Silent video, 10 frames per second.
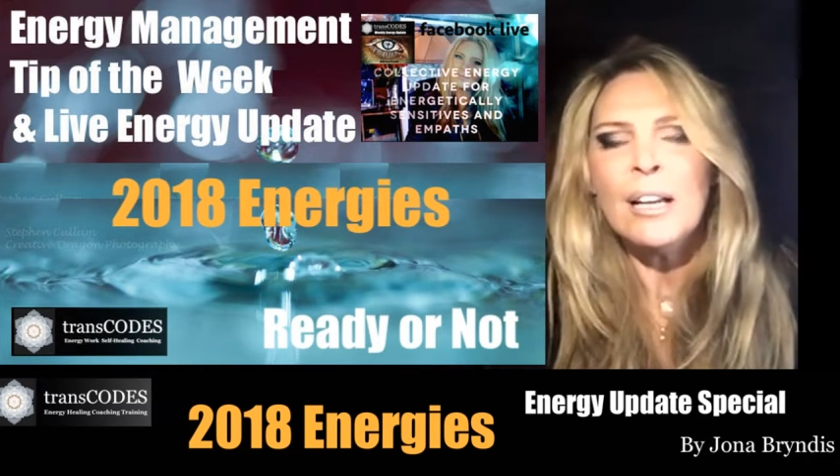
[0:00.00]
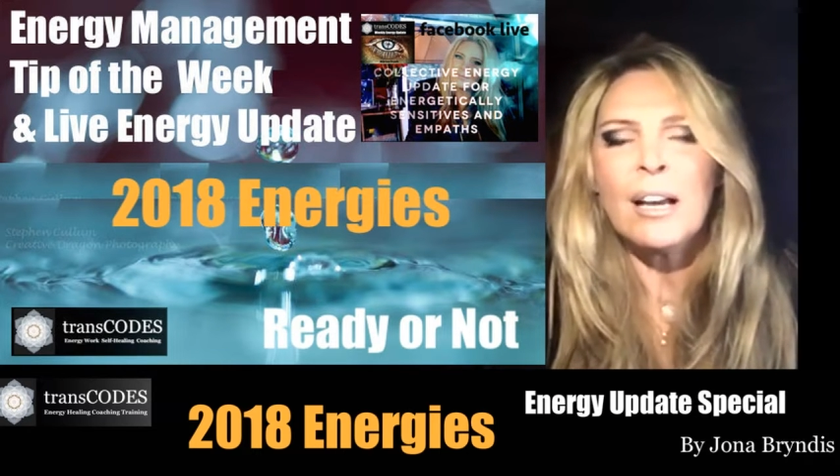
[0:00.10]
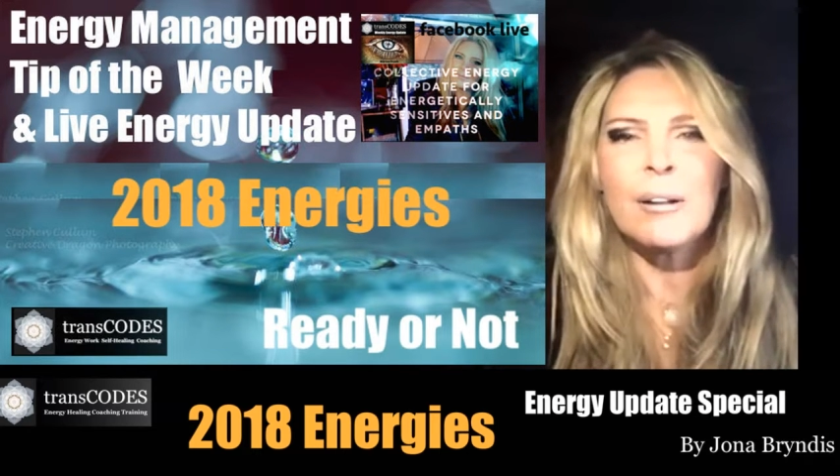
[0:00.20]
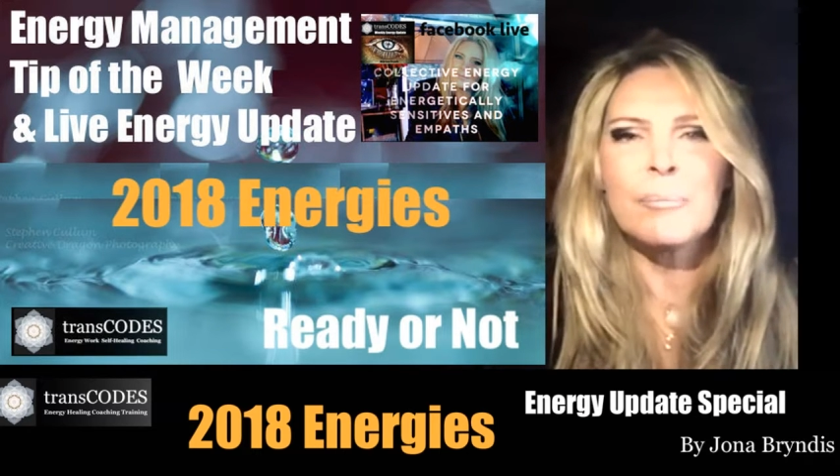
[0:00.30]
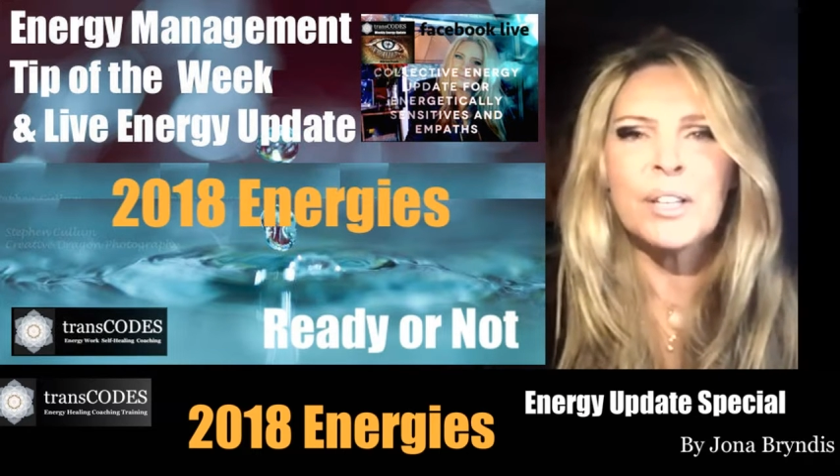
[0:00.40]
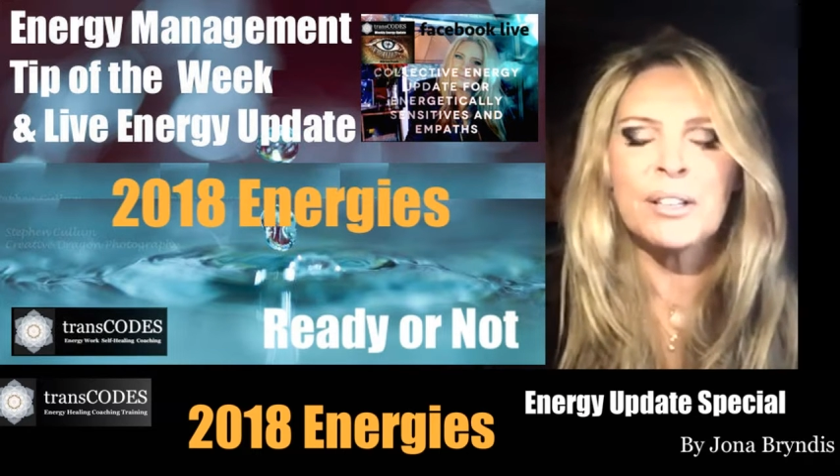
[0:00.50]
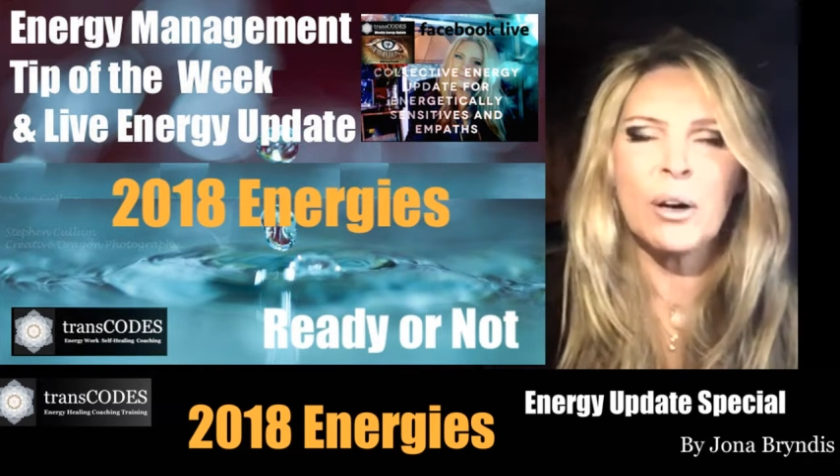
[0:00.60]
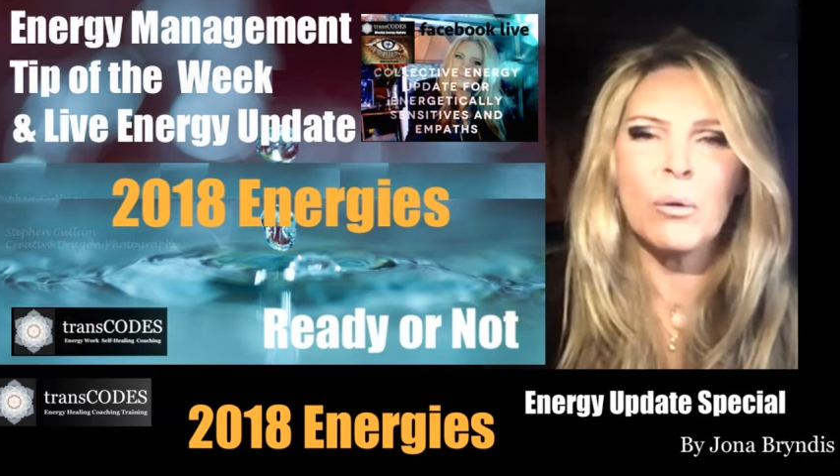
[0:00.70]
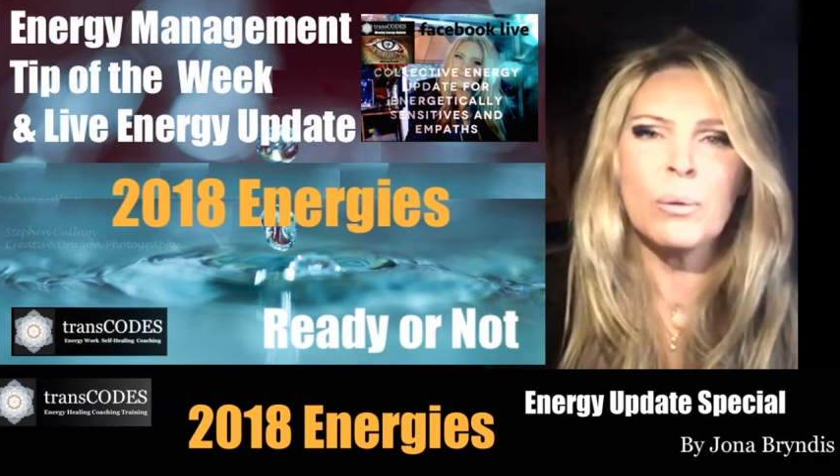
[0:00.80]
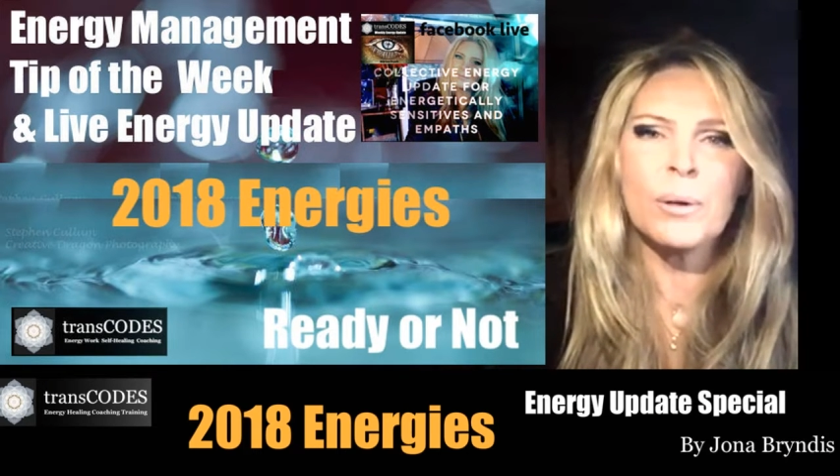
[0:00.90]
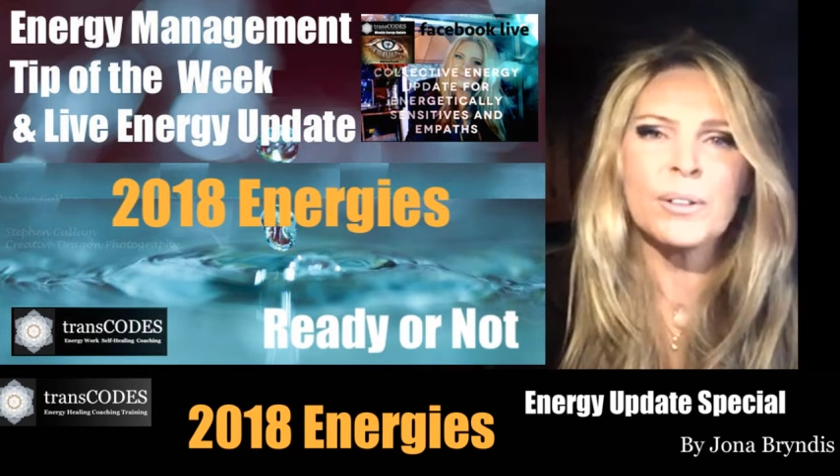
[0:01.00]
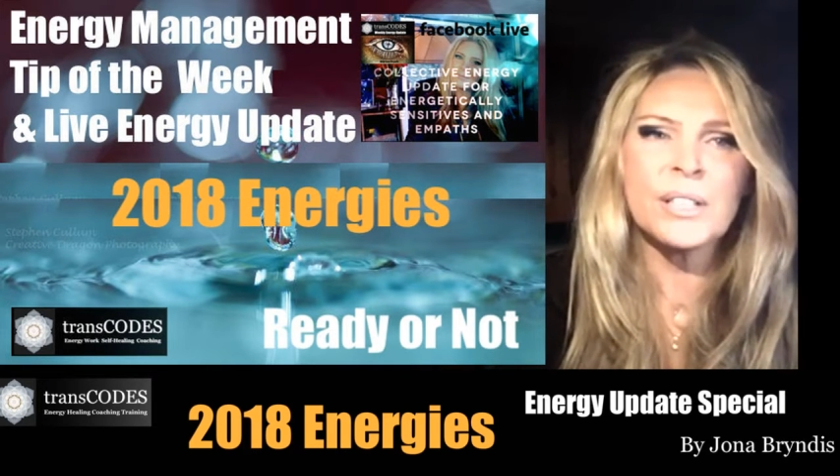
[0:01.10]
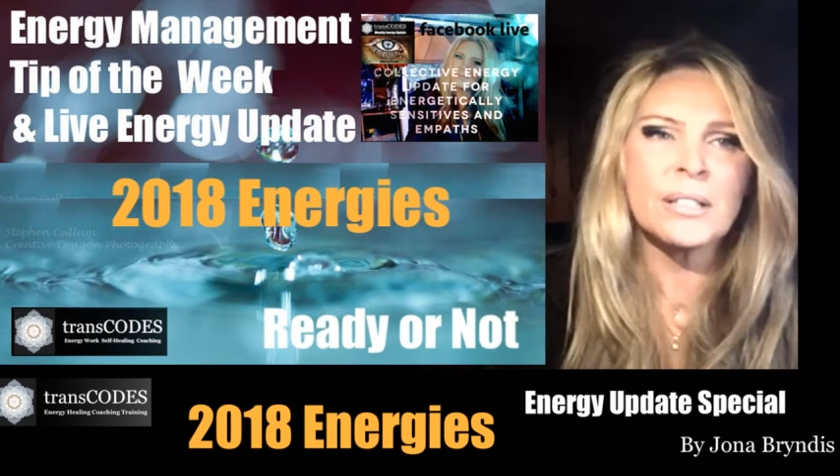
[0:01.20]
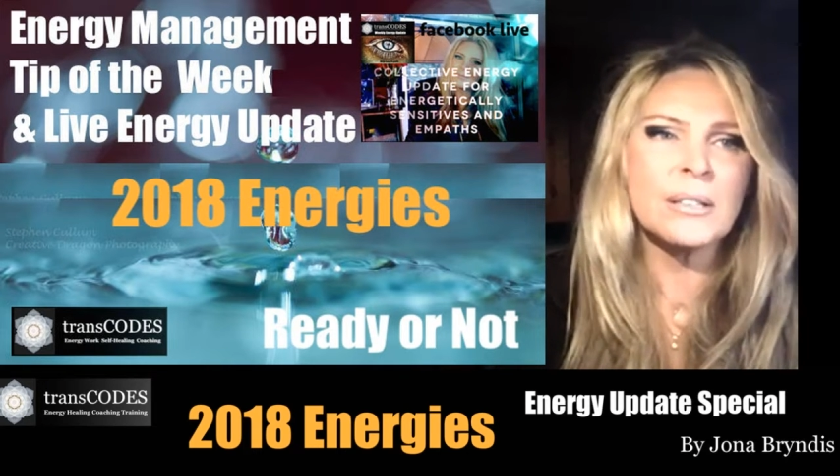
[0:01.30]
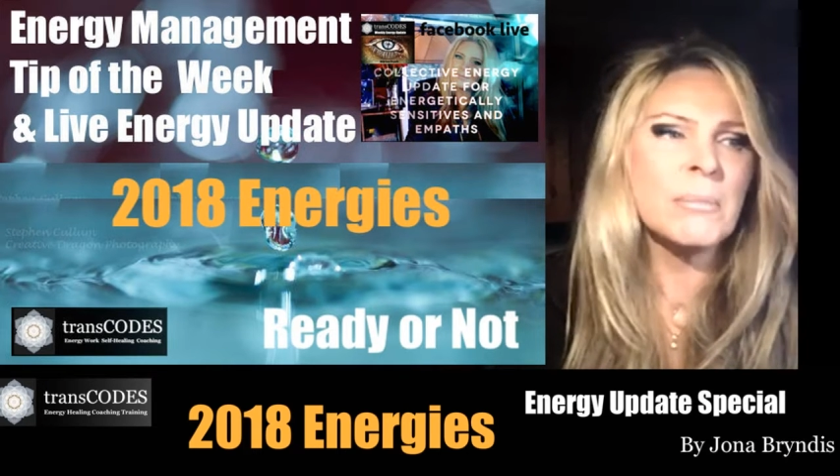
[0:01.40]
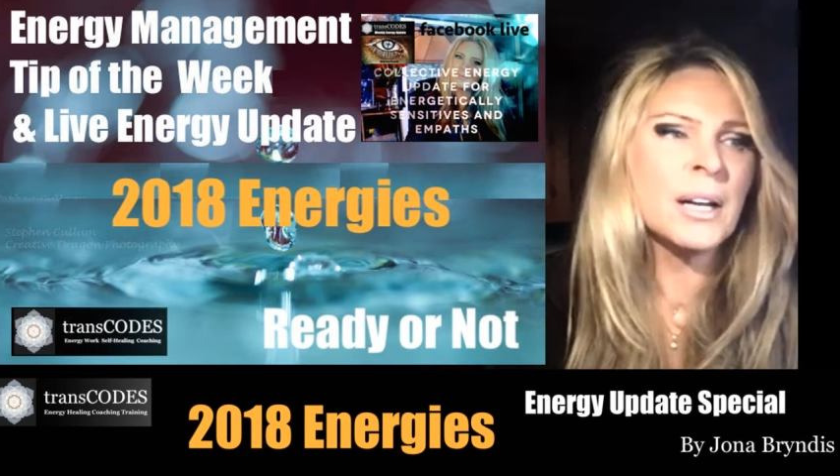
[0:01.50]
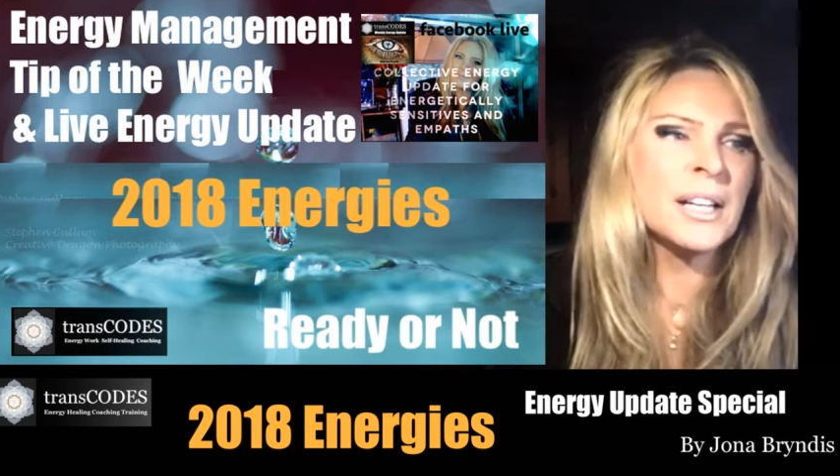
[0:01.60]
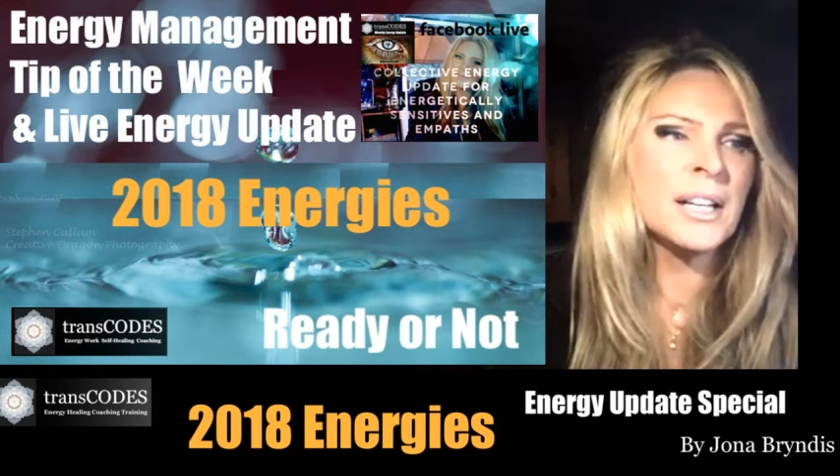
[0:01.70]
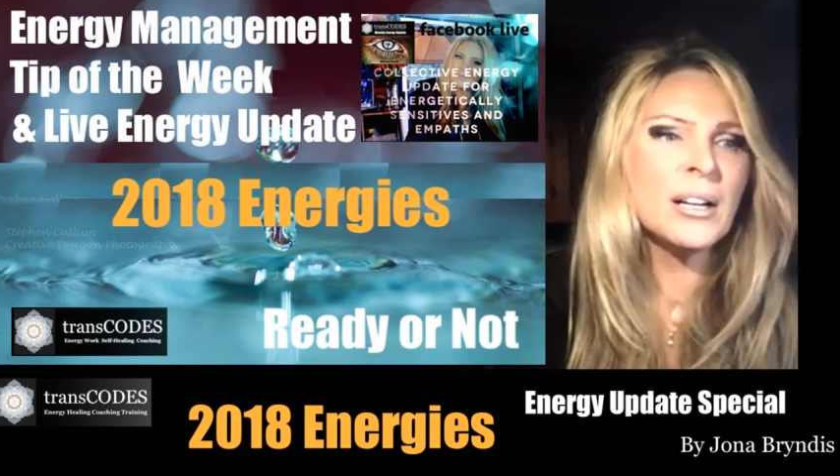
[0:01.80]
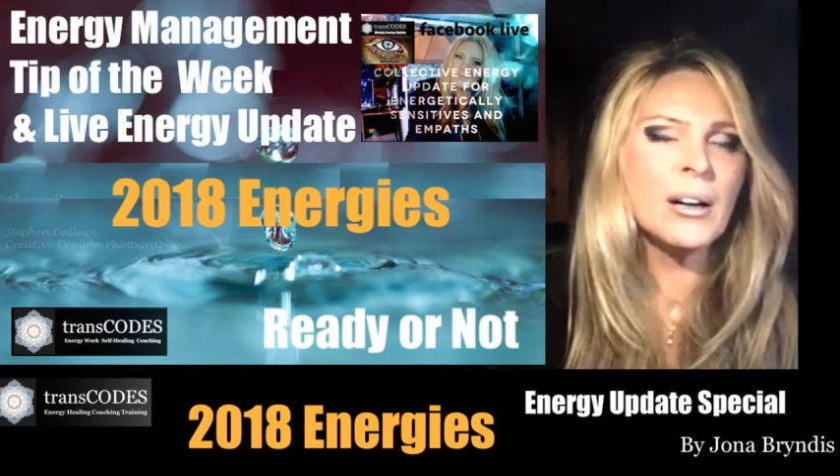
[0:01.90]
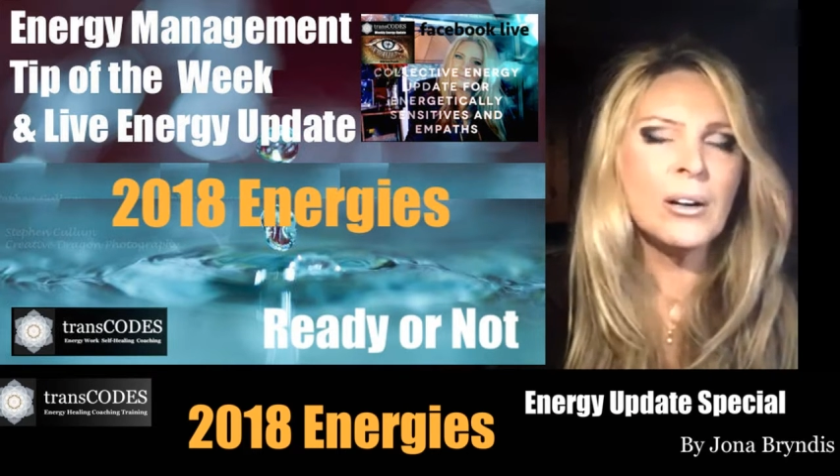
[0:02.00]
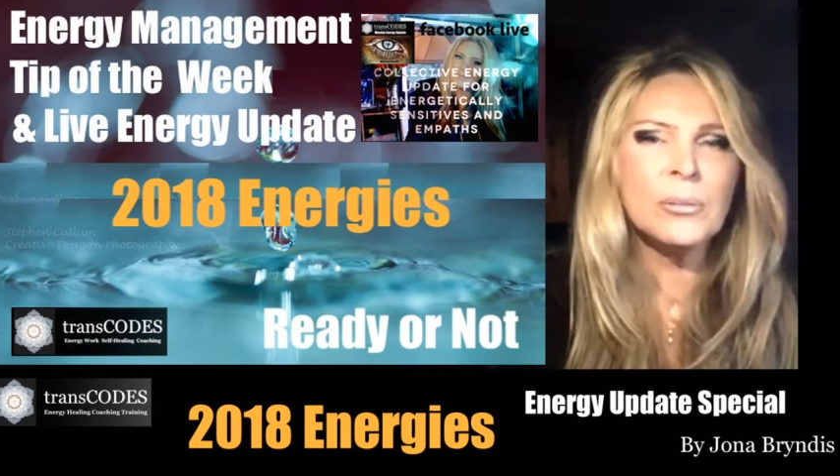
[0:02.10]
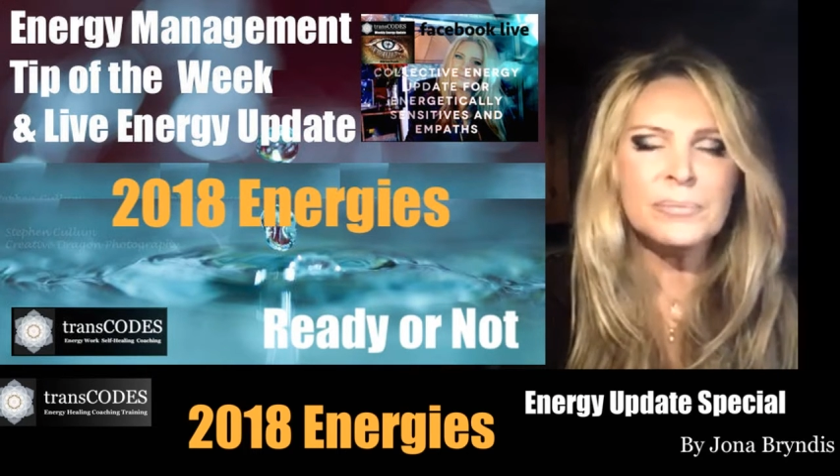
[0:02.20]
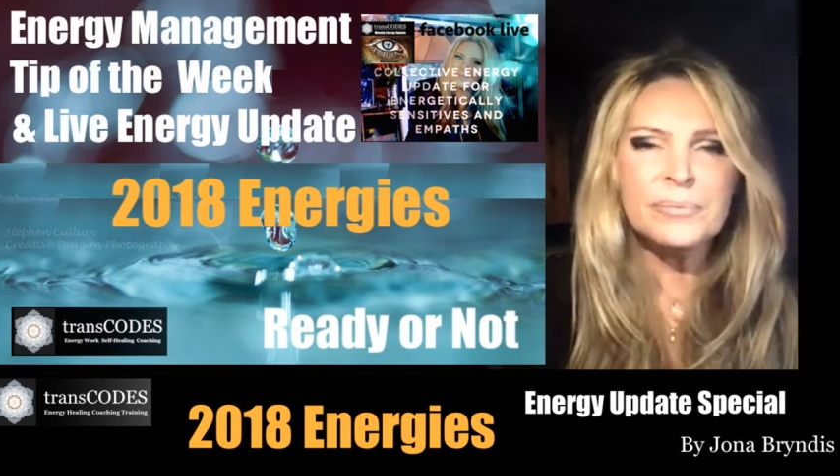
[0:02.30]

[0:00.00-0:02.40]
you know, where did the money go,